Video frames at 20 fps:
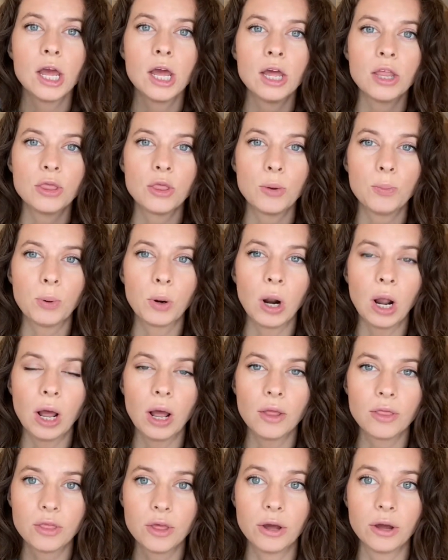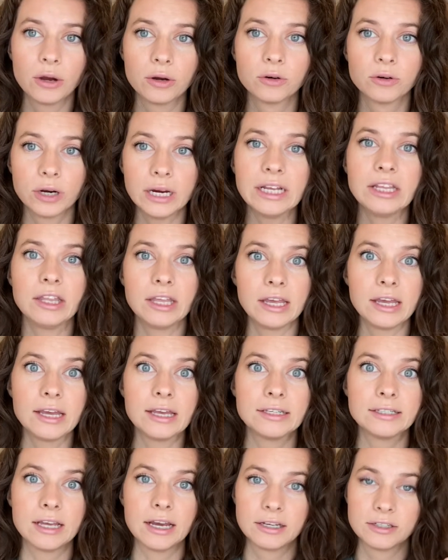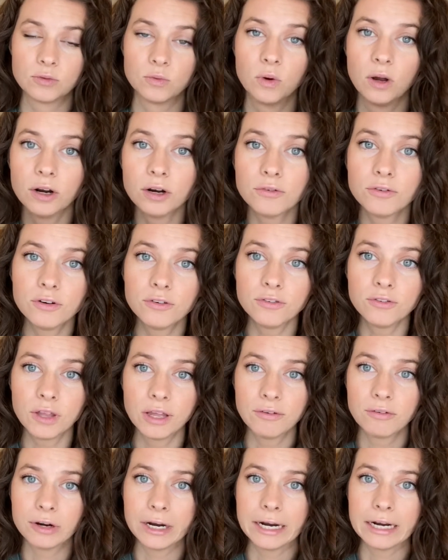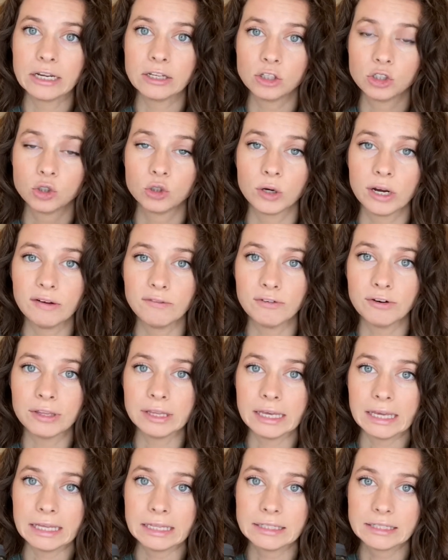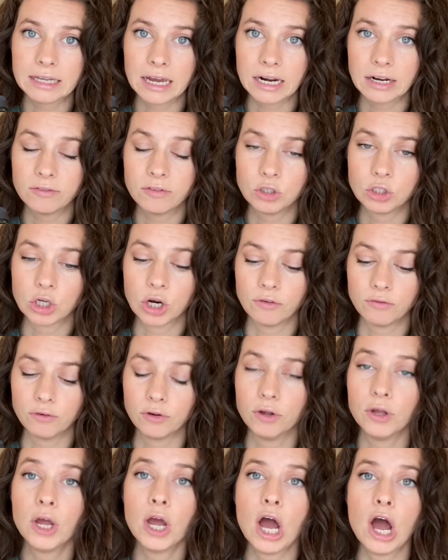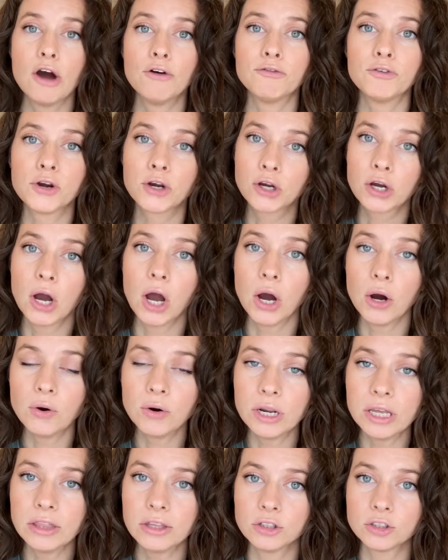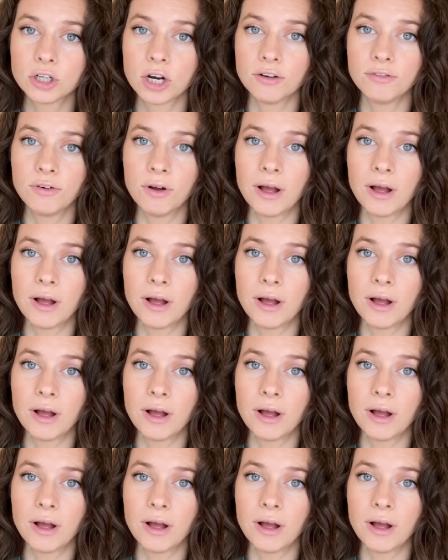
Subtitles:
The great thing is it has wonderful flavor, and it's great for the inside of the truffle. For coating the truffle,